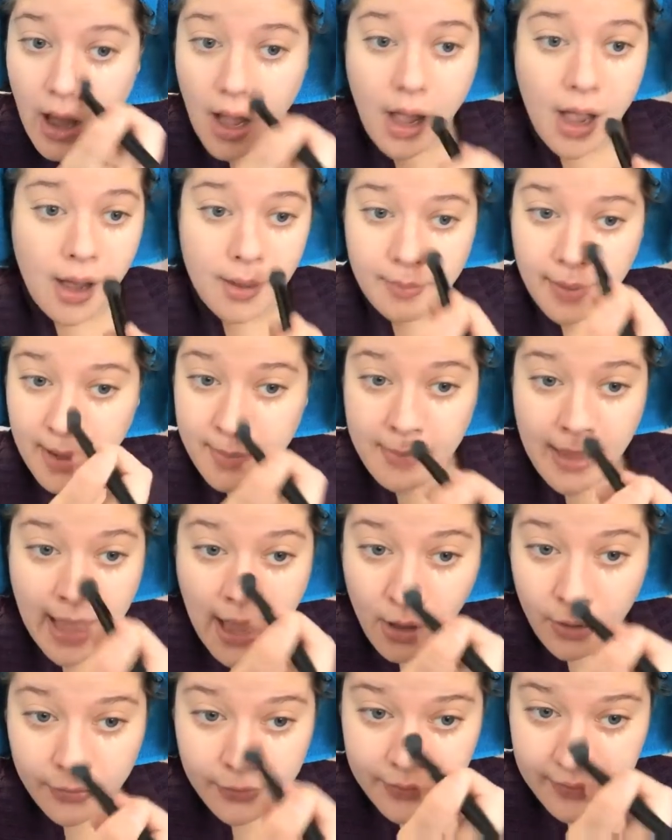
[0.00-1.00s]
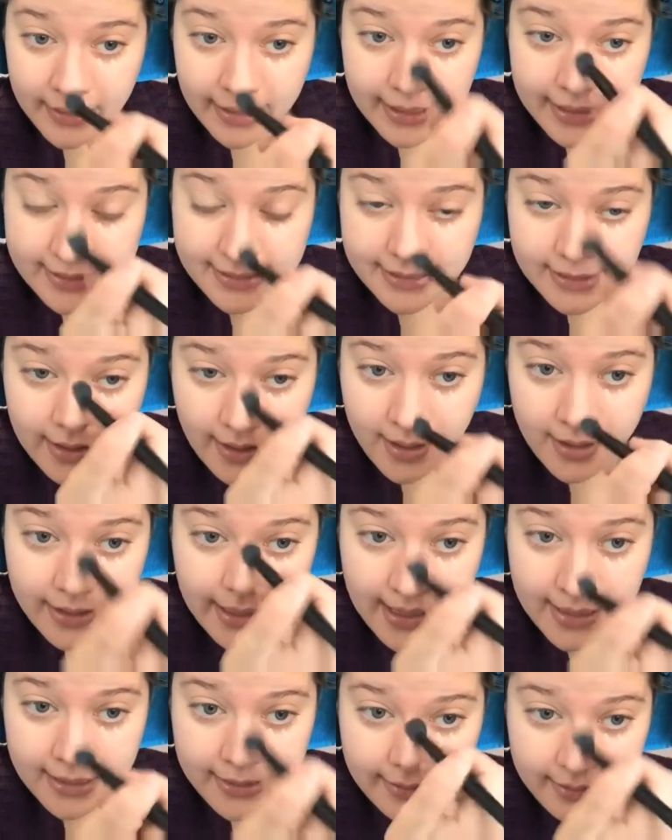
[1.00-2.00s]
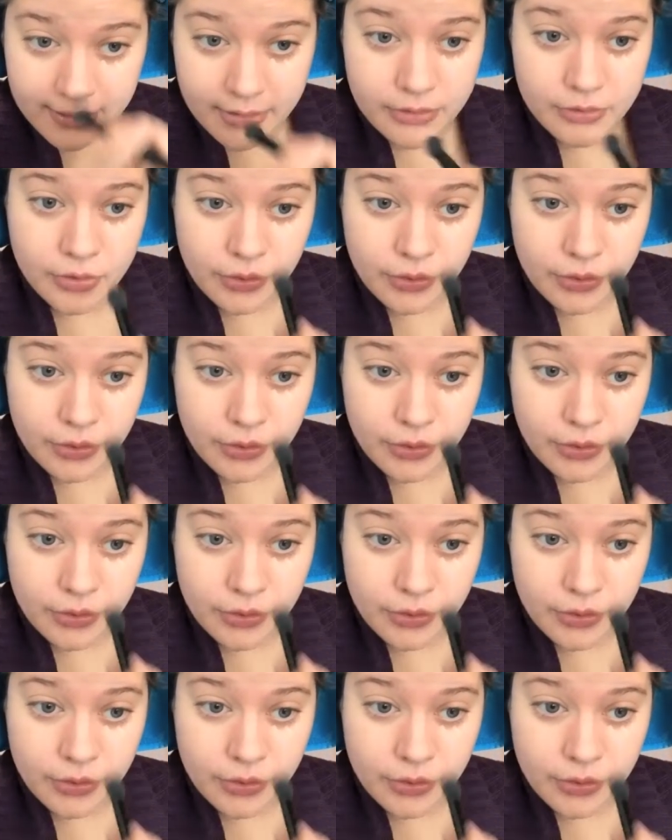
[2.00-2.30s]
I'm healthy. It's not there's